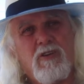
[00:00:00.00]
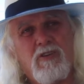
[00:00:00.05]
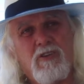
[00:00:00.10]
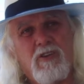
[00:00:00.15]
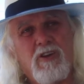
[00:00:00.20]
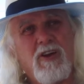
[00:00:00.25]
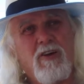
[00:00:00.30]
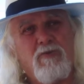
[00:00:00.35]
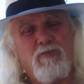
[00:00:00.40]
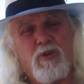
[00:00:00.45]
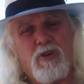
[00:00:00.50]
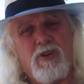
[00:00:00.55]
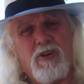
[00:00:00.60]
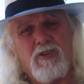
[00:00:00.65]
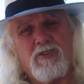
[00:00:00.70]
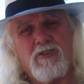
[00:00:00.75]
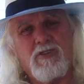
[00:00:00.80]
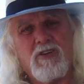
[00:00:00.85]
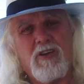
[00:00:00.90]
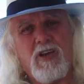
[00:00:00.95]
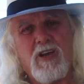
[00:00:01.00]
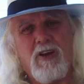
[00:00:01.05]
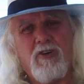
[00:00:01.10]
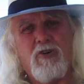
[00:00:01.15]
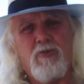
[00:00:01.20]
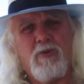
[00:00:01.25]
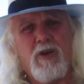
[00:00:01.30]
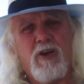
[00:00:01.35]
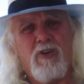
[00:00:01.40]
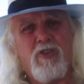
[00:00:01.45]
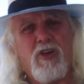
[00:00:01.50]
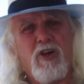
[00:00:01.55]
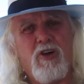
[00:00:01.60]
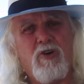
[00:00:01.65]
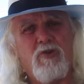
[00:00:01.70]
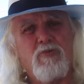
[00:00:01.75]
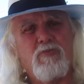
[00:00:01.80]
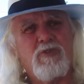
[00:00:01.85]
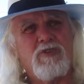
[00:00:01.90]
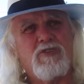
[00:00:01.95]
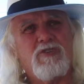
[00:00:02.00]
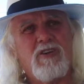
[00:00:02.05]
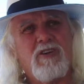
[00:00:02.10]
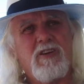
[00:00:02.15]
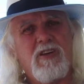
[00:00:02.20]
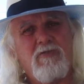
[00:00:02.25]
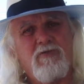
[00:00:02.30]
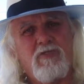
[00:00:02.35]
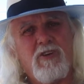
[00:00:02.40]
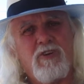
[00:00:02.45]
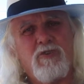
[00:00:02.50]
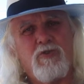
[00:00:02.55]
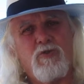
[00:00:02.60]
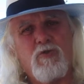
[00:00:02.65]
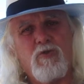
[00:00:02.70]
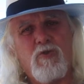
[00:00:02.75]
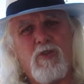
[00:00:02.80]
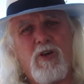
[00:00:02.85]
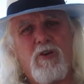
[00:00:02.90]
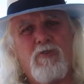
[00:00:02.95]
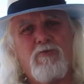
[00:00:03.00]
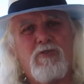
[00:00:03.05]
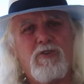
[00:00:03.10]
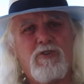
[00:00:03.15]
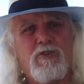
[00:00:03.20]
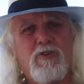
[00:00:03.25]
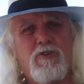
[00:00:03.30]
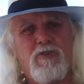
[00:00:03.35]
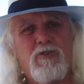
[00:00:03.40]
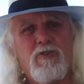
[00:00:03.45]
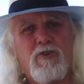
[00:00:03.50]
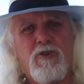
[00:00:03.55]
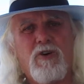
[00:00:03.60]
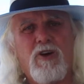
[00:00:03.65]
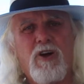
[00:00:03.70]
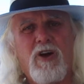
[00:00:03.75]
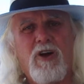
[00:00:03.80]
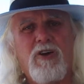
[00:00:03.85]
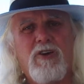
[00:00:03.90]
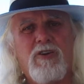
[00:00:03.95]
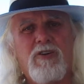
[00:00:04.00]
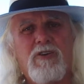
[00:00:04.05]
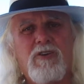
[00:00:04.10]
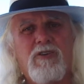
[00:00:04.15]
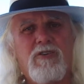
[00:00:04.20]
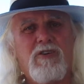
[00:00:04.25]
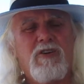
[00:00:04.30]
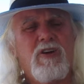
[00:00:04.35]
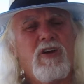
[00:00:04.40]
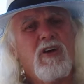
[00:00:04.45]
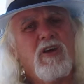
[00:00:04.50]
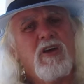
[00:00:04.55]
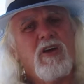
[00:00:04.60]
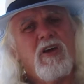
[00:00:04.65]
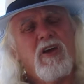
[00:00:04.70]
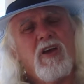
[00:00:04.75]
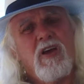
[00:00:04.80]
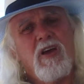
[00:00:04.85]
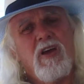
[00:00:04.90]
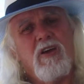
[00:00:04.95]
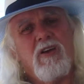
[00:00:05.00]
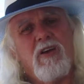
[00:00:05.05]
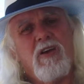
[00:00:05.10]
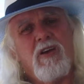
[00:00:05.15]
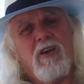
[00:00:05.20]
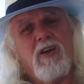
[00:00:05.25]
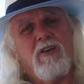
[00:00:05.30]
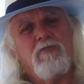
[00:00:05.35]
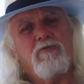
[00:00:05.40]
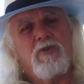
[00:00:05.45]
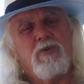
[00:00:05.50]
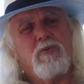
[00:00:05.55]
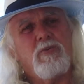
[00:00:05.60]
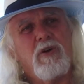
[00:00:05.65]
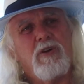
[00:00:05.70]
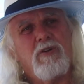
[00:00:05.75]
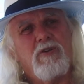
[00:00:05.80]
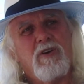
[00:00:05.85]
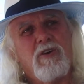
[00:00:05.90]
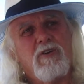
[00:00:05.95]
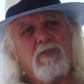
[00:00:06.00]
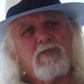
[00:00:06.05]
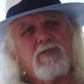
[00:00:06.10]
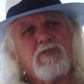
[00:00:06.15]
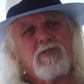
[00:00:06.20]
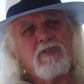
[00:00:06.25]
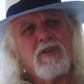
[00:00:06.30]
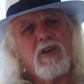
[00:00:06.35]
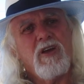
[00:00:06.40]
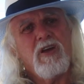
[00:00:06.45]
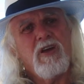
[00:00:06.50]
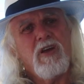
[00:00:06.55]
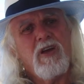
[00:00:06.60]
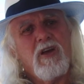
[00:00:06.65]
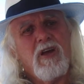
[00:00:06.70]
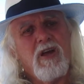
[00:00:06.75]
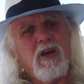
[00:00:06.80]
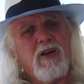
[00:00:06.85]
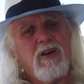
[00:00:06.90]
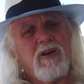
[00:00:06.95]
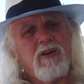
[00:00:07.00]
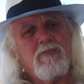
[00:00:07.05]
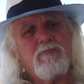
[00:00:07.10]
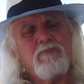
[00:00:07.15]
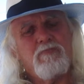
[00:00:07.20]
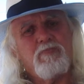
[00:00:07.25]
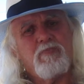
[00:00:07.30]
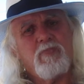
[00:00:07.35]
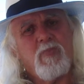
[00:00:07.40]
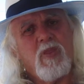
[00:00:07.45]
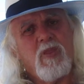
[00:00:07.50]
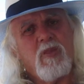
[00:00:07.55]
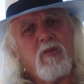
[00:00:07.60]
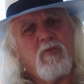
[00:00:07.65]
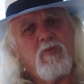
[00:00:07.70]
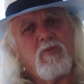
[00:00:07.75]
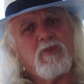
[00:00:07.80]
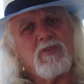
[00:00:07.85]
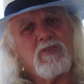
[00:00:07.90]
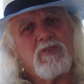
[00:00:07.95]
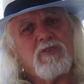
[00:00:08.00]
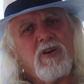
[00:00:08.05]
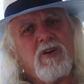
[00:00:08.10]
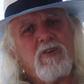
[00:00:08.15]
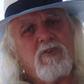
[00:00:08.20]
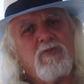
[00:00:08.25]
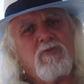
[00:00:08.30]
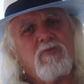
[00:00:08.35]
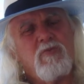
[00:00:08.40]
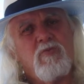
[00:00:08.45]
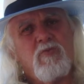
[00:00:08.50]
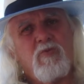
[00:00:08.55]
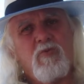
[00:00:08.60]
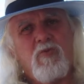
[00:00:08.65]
The government doesn't care about the homeless. They're giving it all over to Ukraine and everywhere else. So